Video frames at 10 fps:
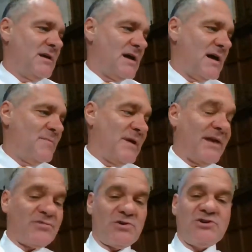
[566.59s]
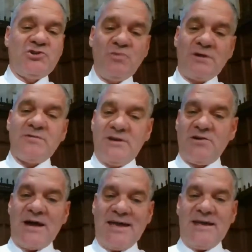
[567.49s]
But after a
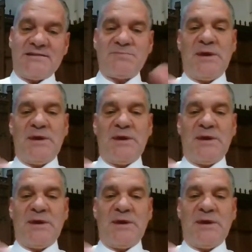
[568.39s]
200-year hiatus,